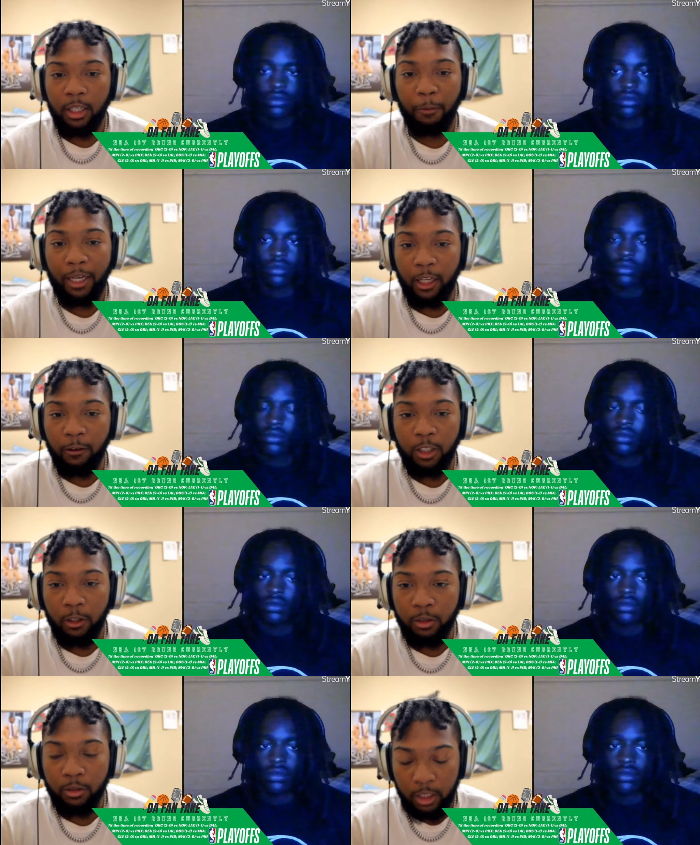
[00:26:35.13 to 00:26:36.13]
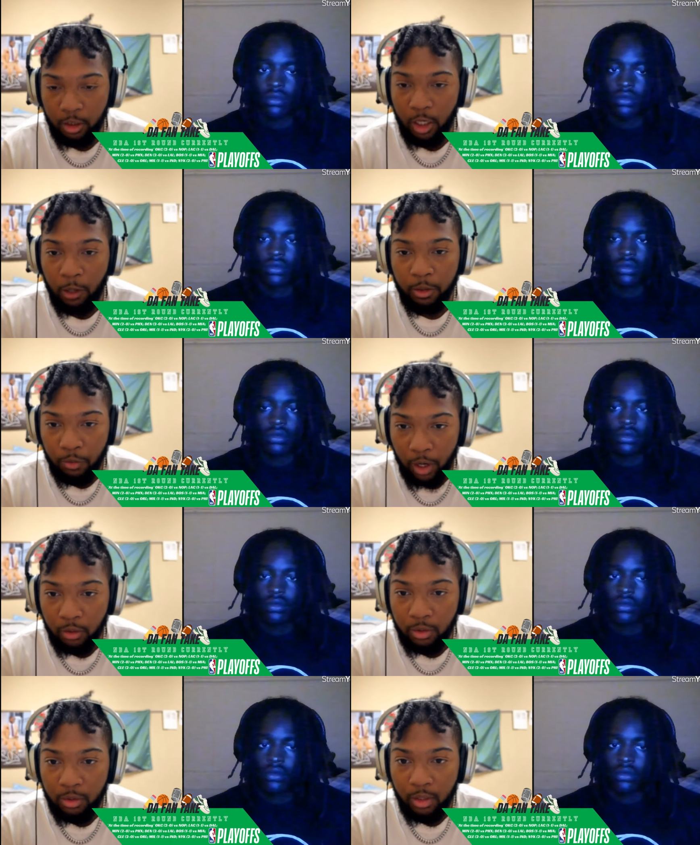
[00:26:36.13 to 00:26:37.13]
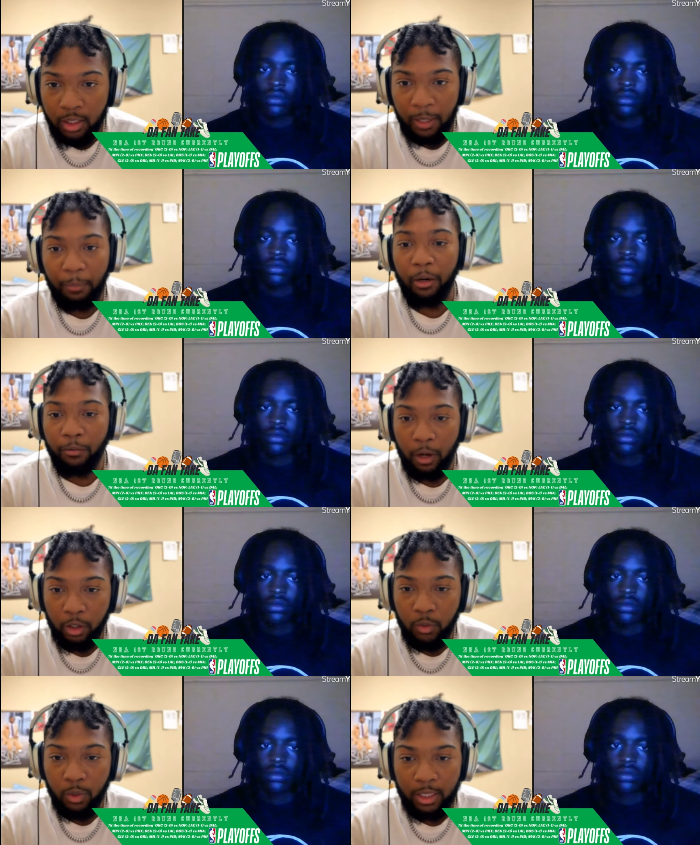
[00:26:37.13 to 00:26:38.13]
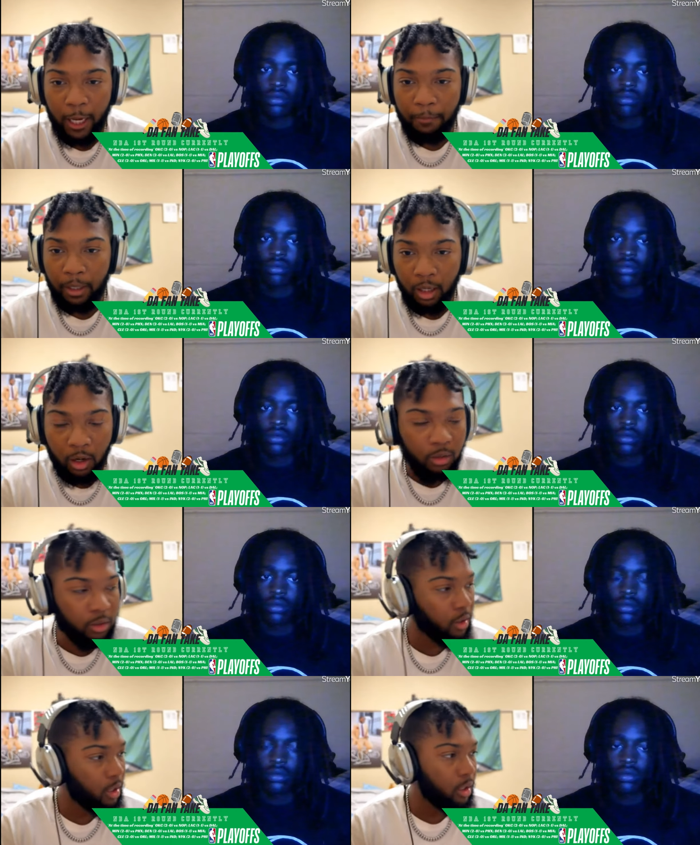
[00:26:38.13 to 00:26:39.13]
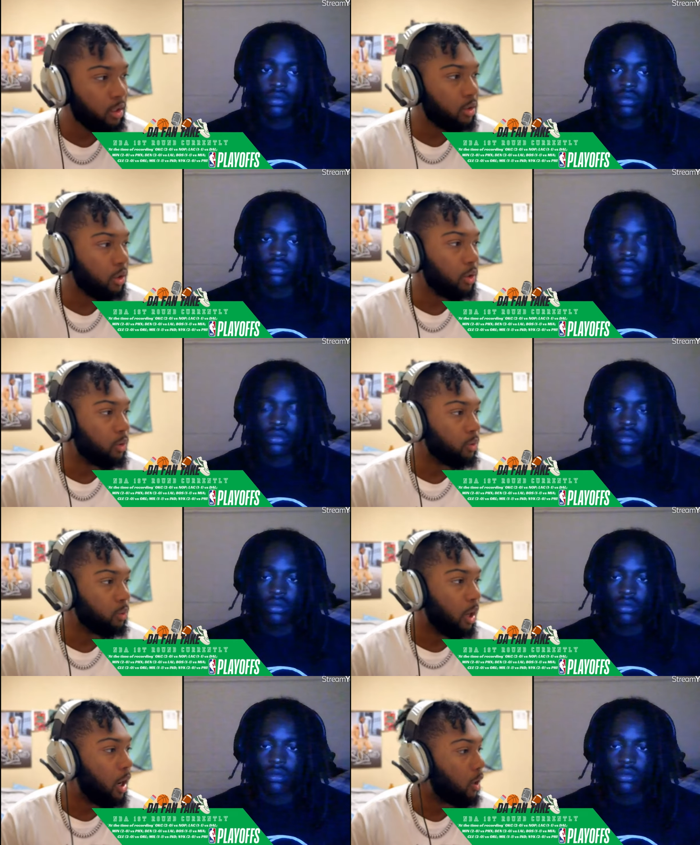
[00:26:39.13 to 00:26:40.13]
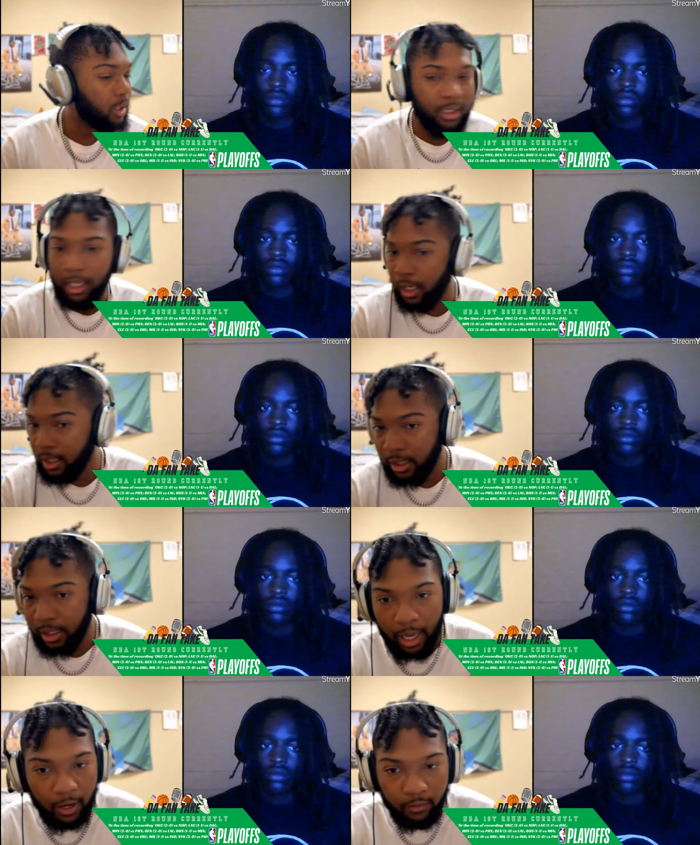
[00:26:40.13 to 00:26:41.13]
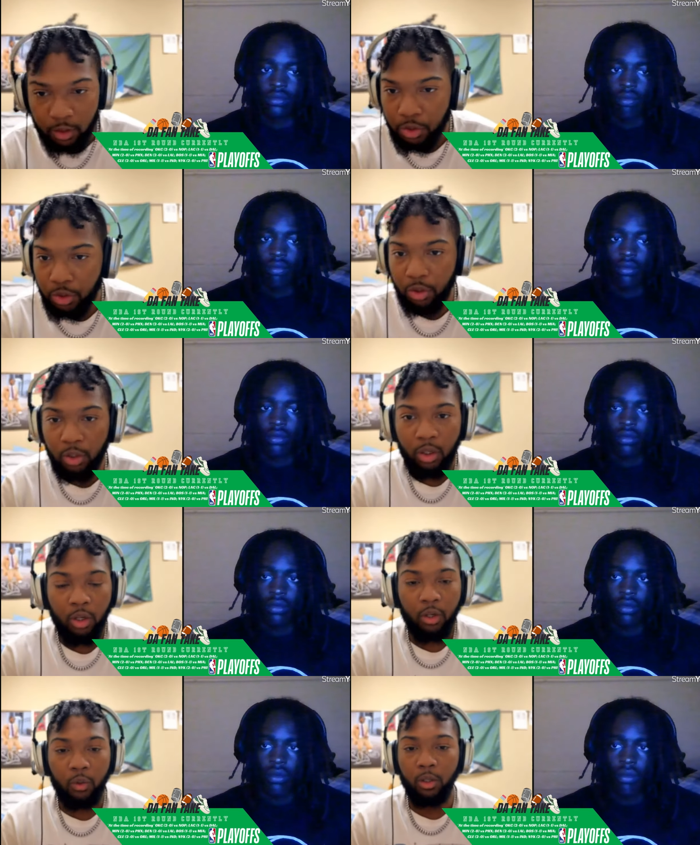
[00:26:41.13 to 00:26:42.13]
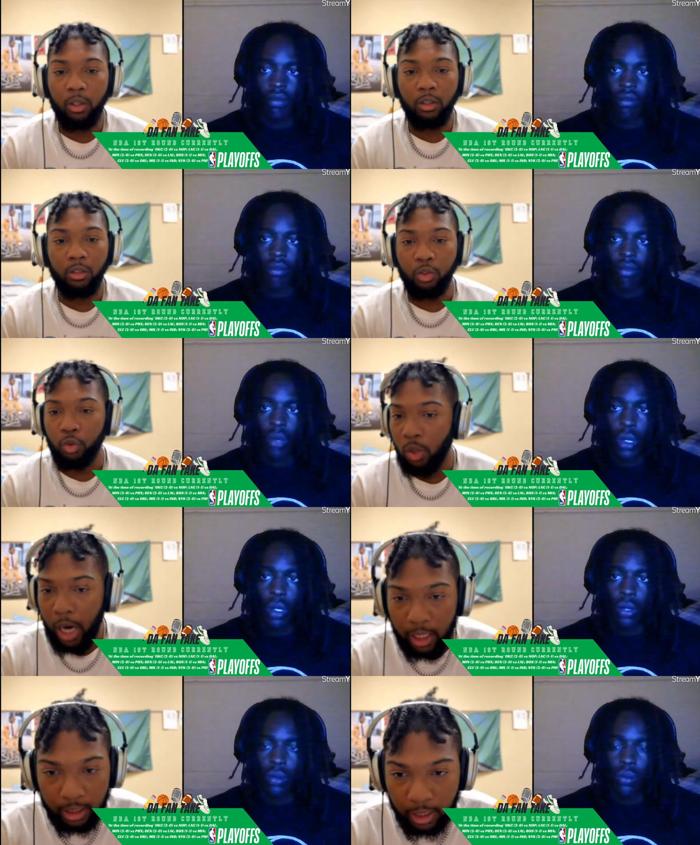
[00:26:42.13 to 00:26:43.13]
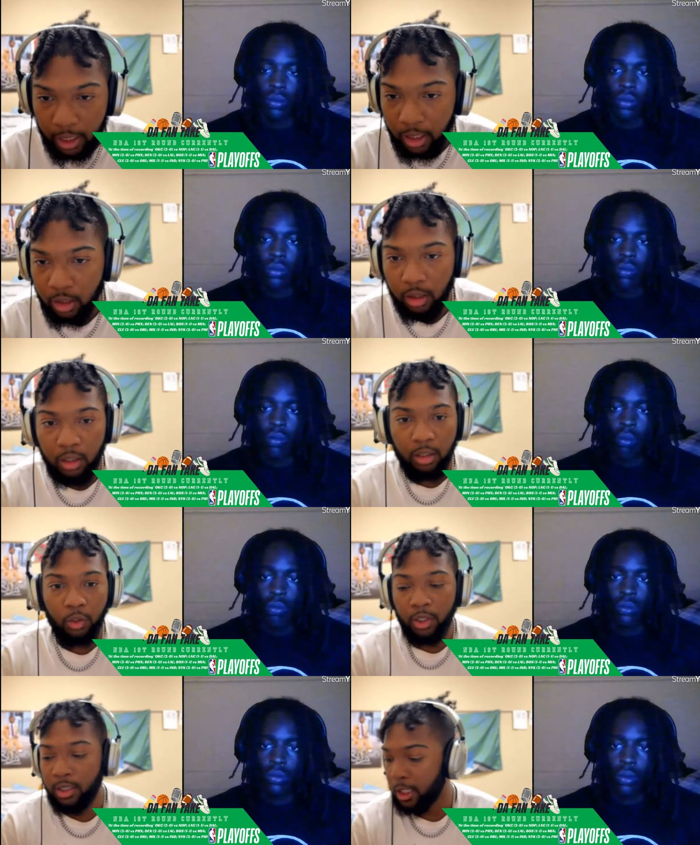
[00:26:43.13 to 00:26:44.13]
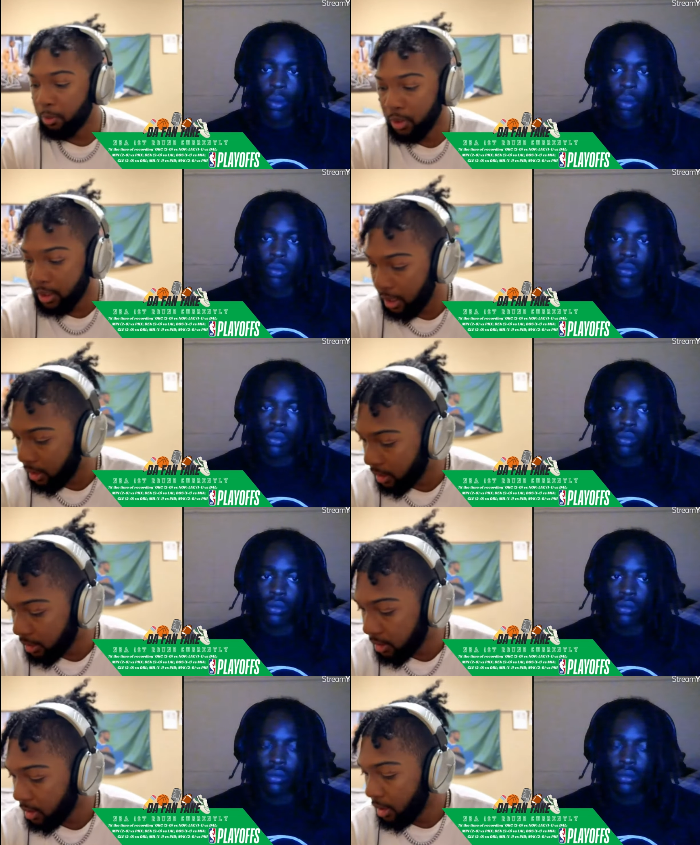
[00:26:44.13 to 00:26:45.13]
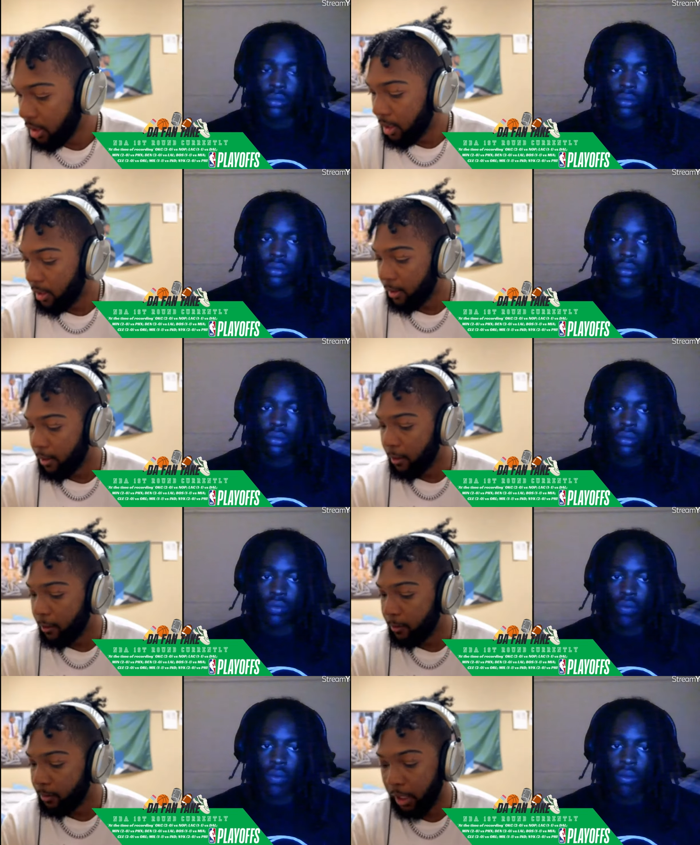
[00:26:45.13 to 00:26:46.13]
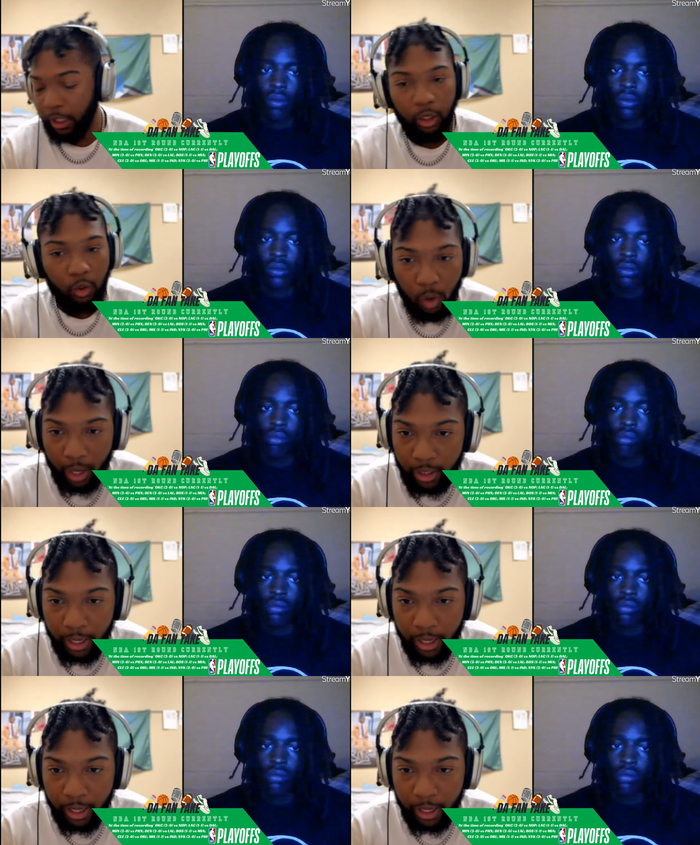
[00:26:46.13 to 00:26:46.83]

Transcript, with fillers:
Speaker 1: they made the East Conference, Eastern Conference Finals. They made the finals one time and they lost. So all the talent they have this year with Jrue Holiday, uh, Kristaps Porzingis, uh, Derrick White,